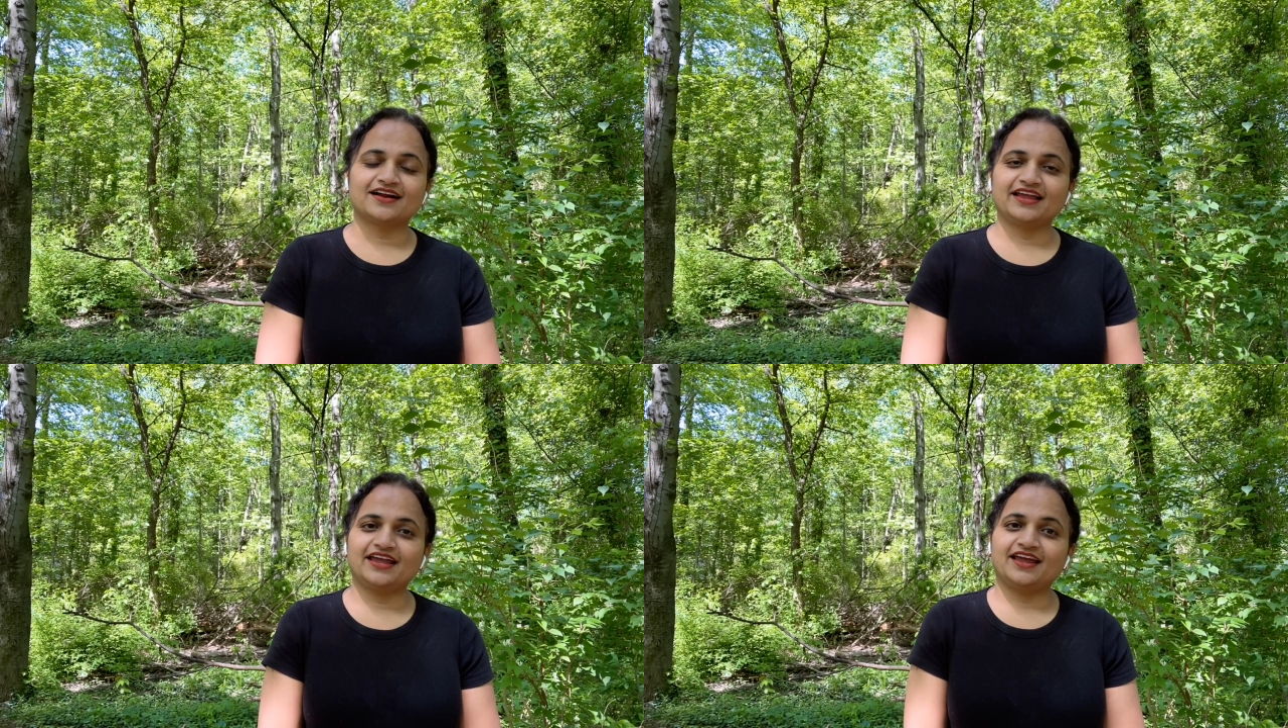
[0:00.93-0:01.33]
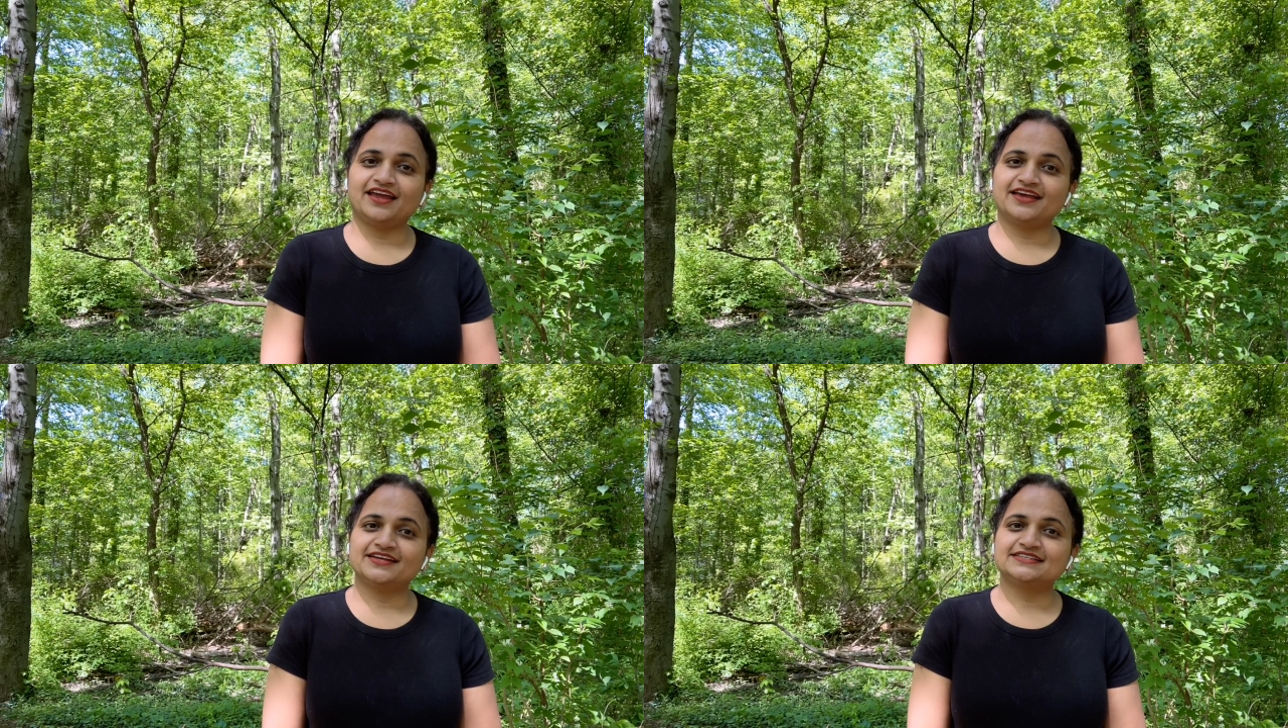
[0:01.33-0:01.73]

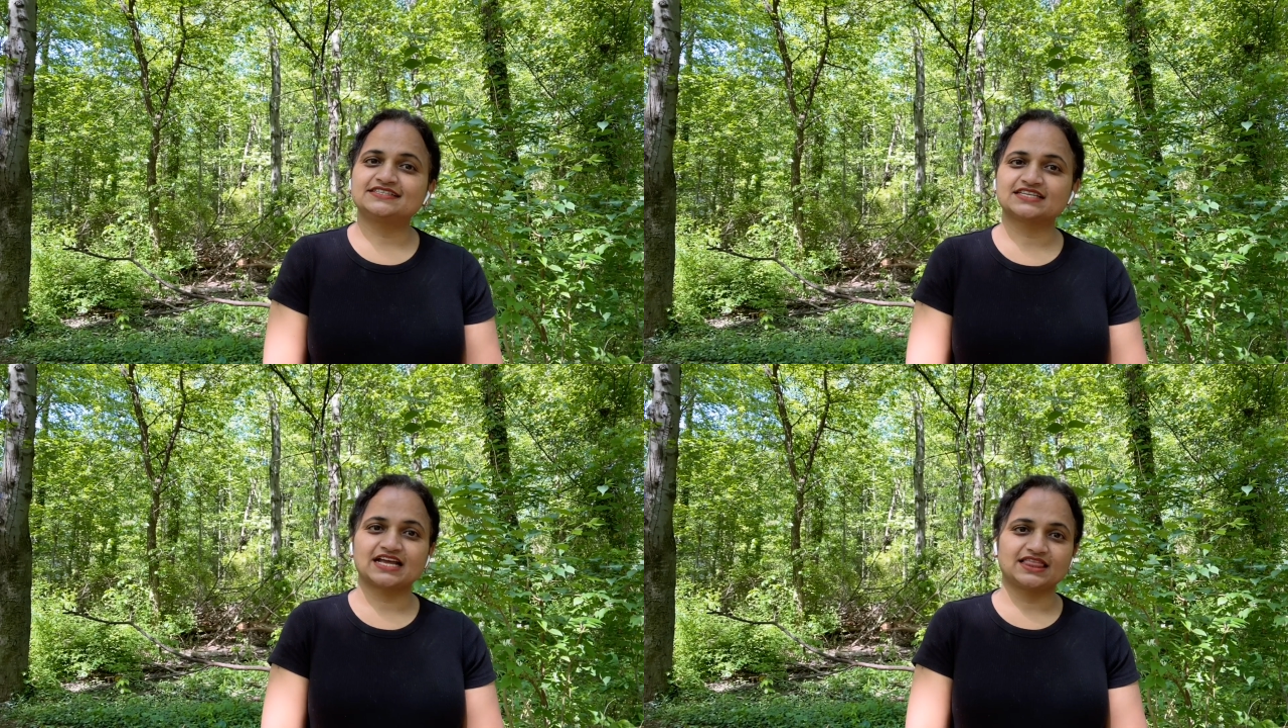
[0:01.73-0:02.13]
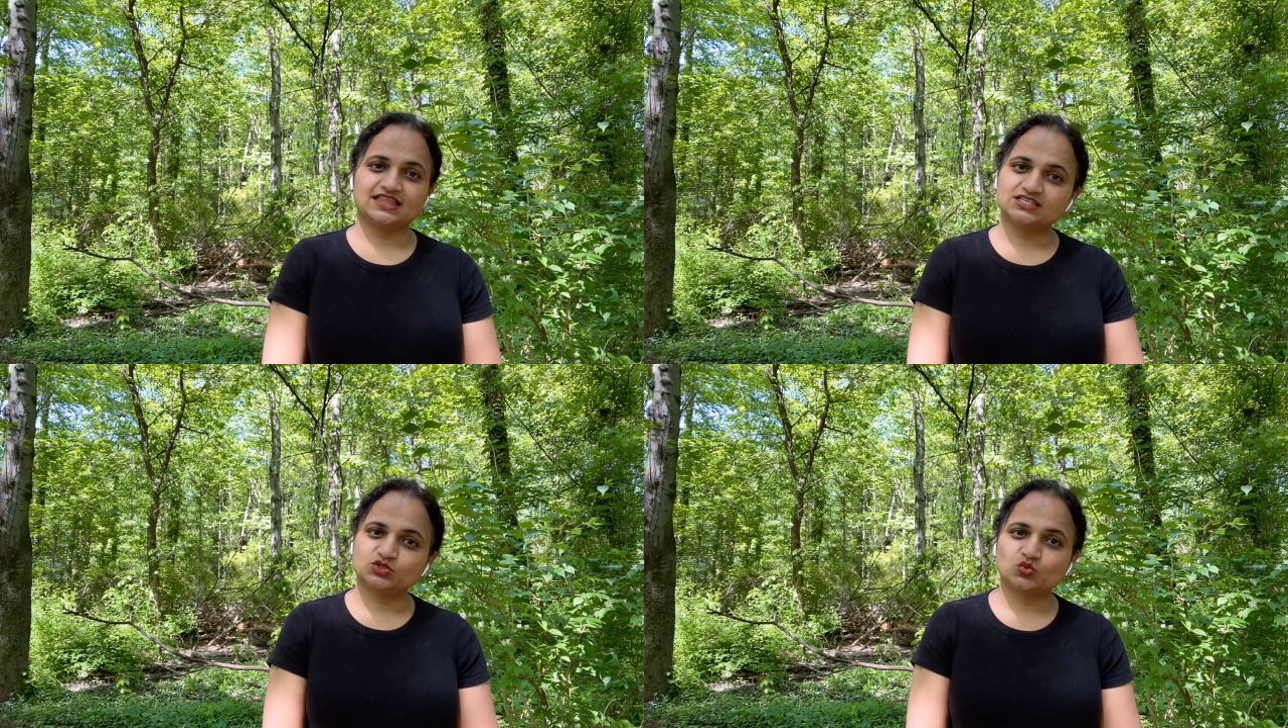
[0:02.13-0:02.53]
as
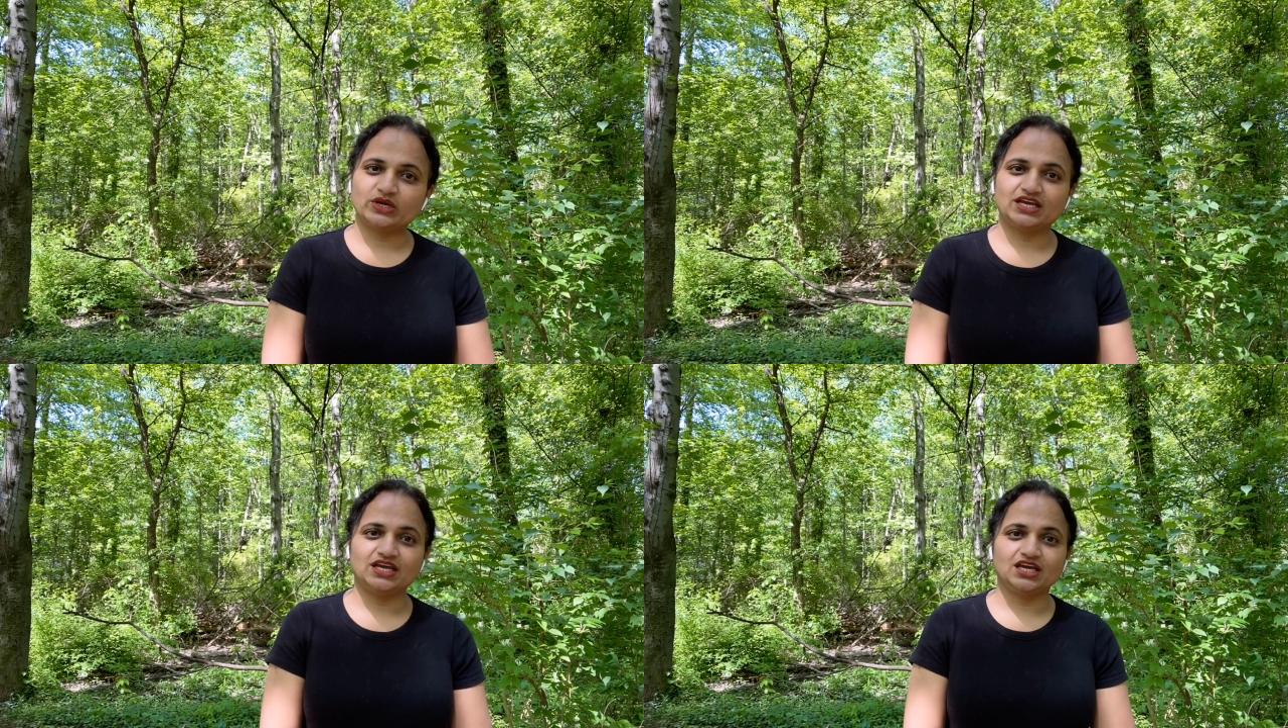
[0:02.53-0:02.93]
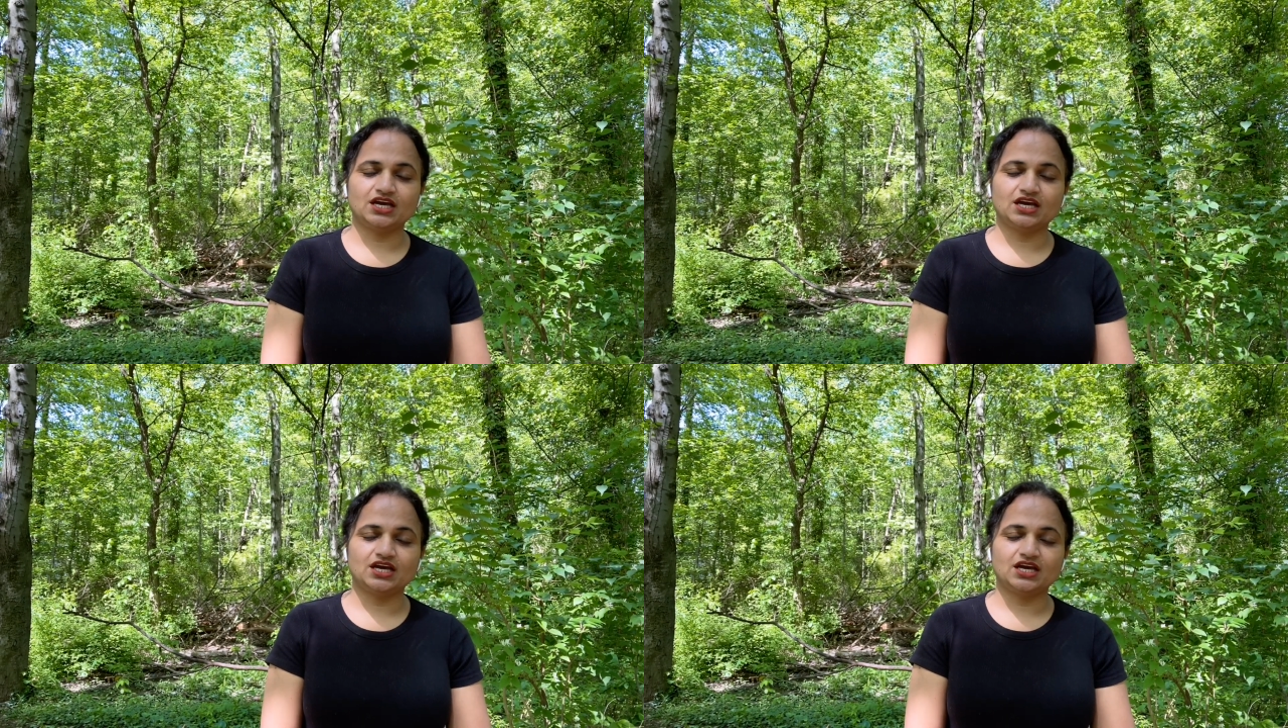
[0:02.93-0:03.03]
this week